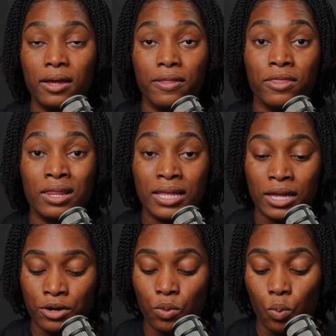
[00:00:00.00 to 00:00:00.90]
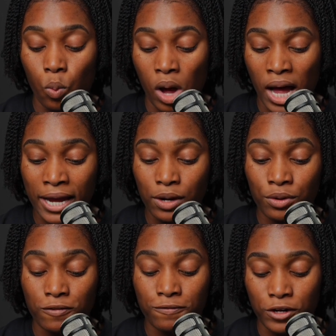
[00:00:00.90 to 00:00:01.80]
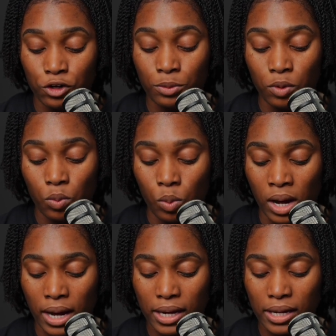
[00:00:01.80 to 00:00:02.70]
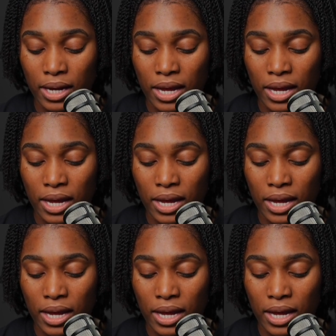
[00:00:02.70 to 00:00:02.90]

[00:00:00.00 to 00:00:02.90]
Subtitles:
the letter Y or the variable Y.